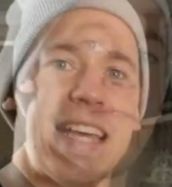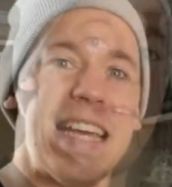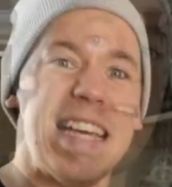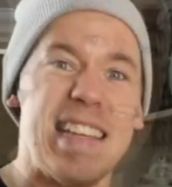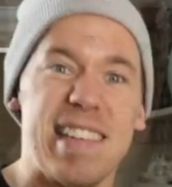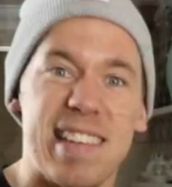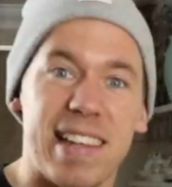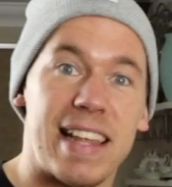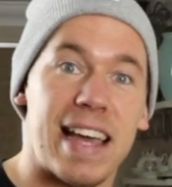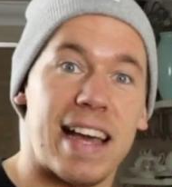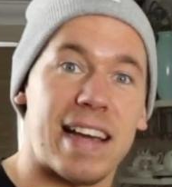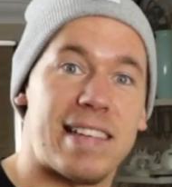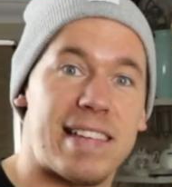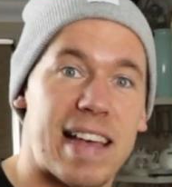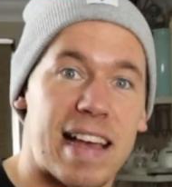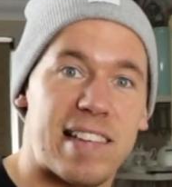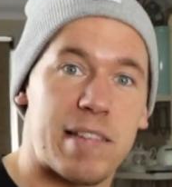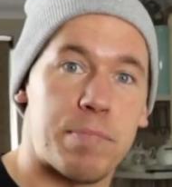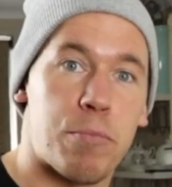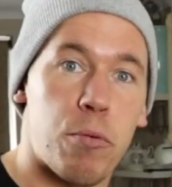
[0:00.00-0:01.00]
easily
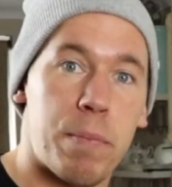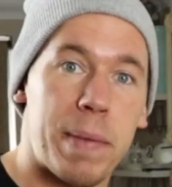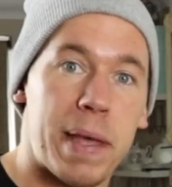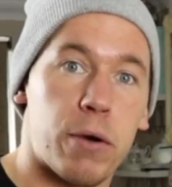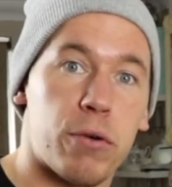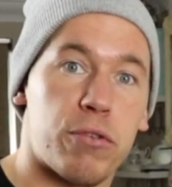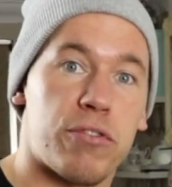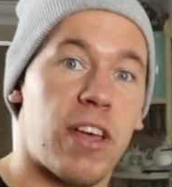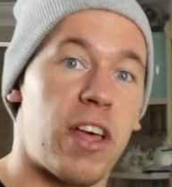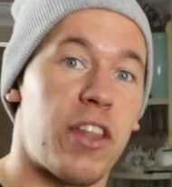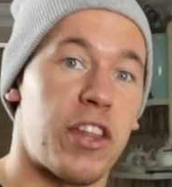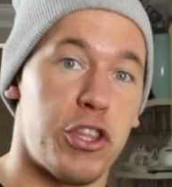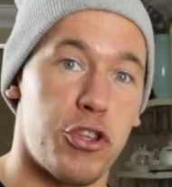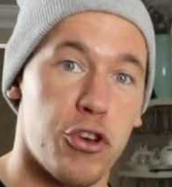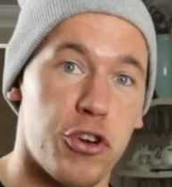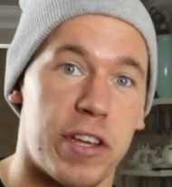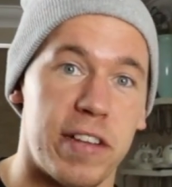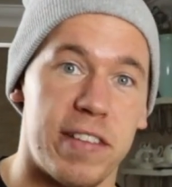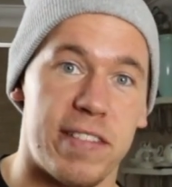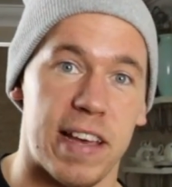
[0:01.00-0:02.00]
accessible meals that
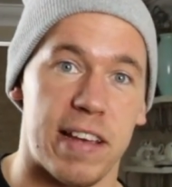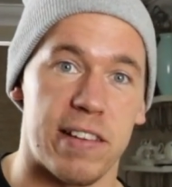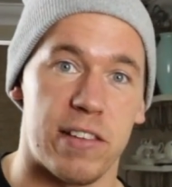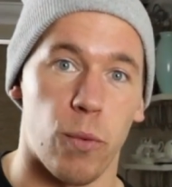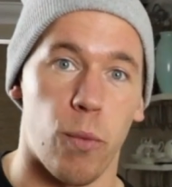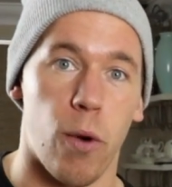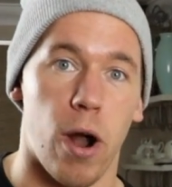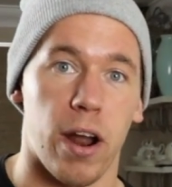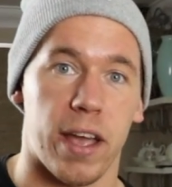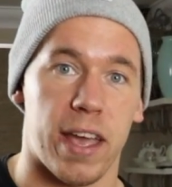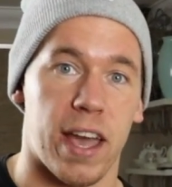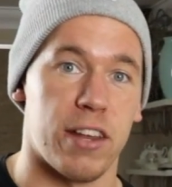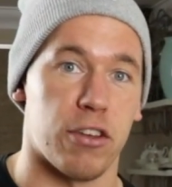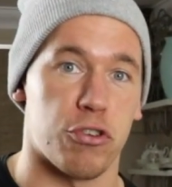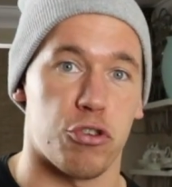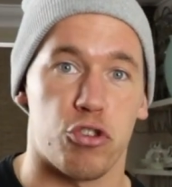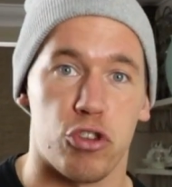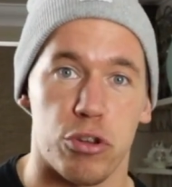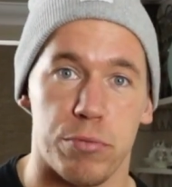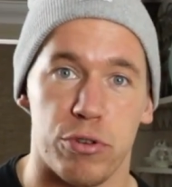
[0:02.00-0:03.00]
you can take to work, and they're
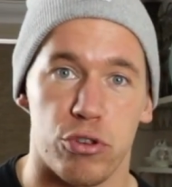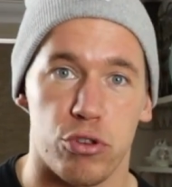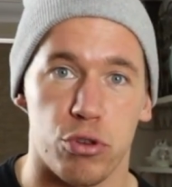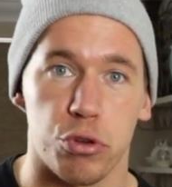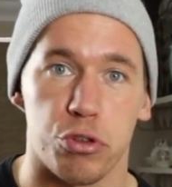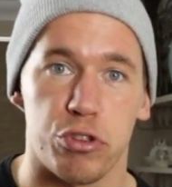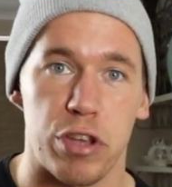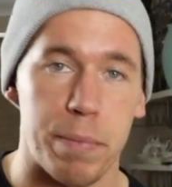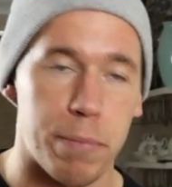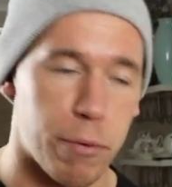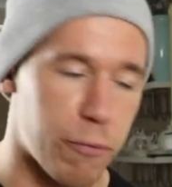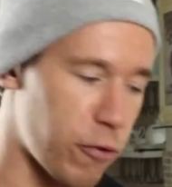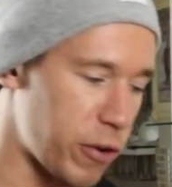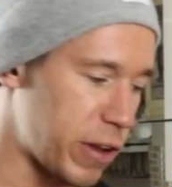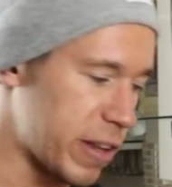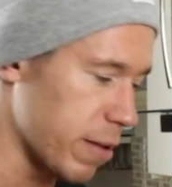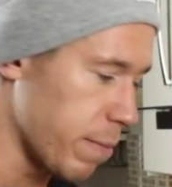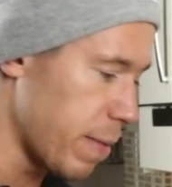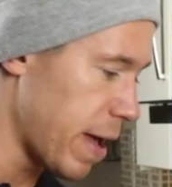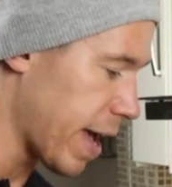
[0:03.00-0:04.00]
just going to be so simple for
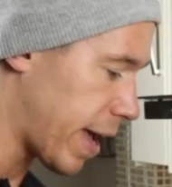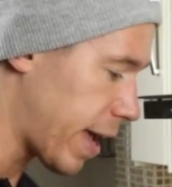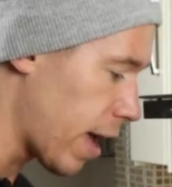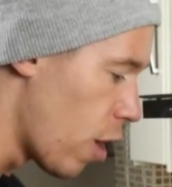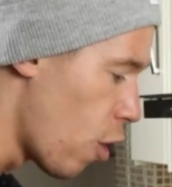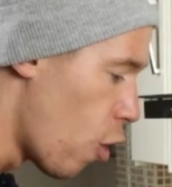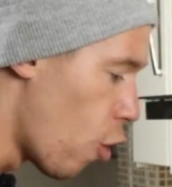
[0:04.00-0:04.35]
you to make.